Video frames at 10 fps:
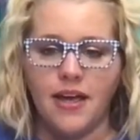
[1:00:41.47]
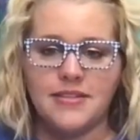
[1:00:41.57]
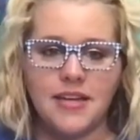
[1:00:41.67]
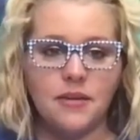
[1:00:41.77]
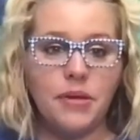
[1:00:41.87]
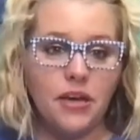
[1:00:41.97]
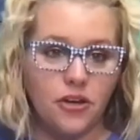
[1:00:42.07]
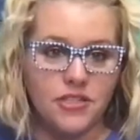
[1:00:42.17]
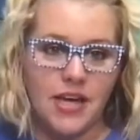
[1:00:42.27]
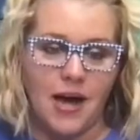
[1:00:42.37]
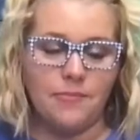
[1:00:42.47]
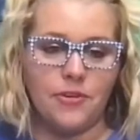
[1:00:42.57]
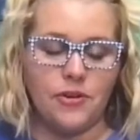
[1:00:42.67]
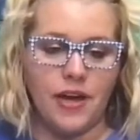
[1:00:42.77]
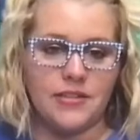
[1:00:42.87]
it's going to be a good time
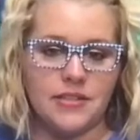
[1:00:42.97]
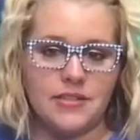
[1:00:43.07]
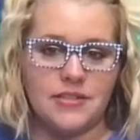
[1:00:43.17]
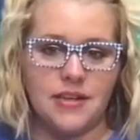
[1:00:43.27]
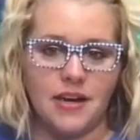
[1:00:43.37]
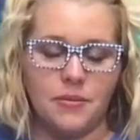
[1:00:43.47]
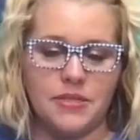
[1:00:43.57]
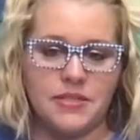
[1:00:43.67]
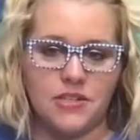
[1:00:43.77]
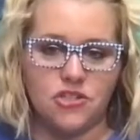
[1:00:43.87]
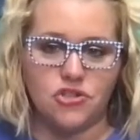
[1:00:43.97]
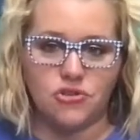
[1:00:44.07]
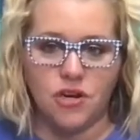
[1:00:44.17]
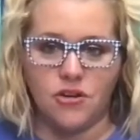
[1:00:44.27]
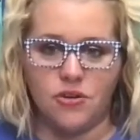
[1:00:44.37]
for you guys because it's not going to be such a
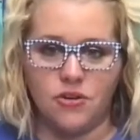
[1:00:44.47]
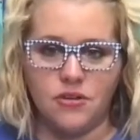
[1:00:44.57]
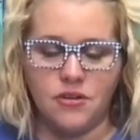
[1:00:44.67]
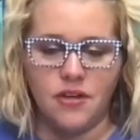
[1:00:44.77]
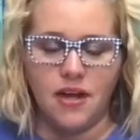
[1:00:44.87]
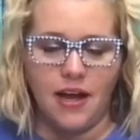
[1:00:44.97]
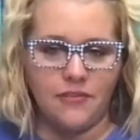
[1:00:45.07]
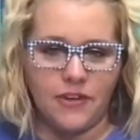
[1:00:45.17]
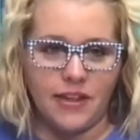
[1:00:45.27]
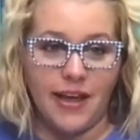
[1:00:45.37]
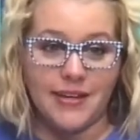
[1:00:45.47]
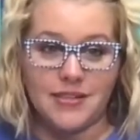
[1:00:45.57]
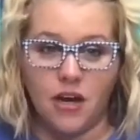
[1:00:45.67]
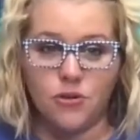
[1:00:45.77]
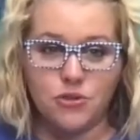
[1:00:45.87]
struggle, I feel like,
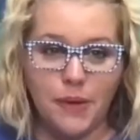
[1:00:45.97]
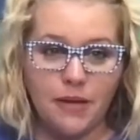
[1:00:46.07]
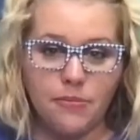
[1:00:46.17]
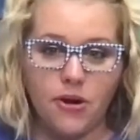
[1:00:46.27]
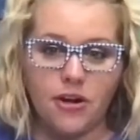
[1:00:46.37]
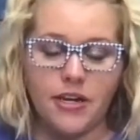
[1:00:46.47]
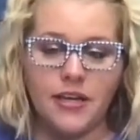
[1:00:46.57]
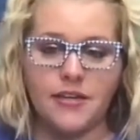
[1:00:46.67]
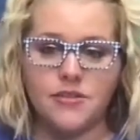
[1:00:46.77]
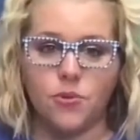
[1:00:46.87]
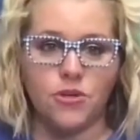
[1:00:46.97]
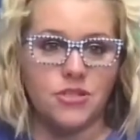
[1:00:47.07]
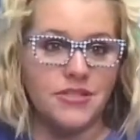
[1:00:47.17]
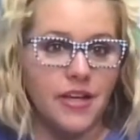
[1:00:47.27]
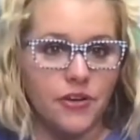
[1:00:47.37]
to host paint parties or
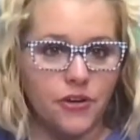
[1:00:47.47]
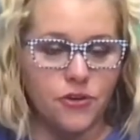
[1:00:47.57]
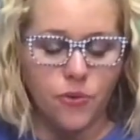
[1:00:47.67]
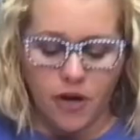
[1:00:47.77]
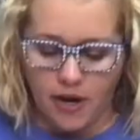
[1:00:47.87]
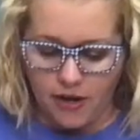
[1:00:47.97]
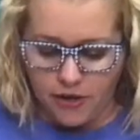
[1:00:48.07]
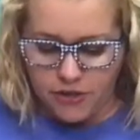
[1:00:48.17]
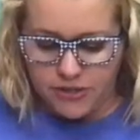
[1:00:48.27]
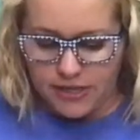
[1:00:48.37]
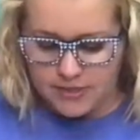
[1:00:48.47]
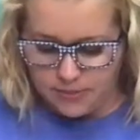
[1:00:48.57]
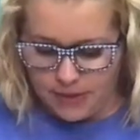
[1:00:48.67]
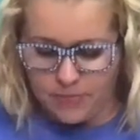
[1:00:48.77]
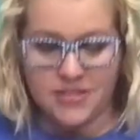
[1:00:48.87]
to sell your door hangers and
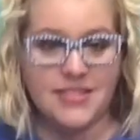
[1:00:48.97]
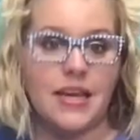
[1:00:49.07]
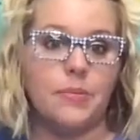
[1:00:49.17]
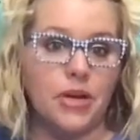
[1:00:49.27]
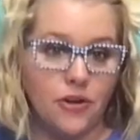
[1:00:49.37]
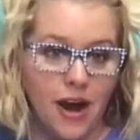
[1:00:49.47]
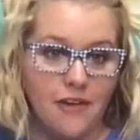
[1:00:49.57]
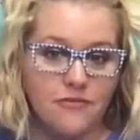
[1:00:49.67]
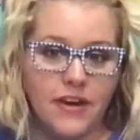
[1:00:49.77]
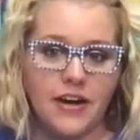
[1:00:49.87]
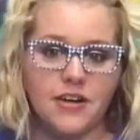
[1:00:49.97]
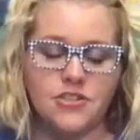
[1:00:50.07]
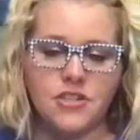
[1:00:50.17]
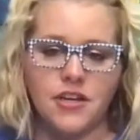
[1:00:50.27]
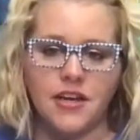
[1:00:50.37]
to be able to set up at craft
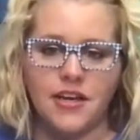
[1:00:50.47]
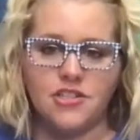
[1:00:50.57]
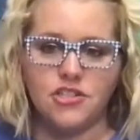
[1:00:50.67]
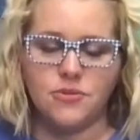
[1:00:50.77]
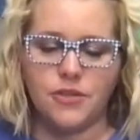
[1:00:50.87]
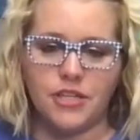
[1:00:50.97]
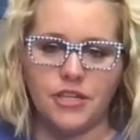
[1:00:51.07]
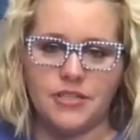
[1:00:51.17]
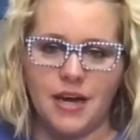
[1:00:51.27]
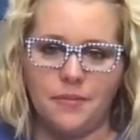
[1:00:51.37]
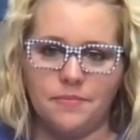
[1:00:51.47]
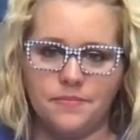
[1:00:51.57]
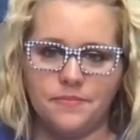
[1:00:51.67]
fairs. It's just a really good time.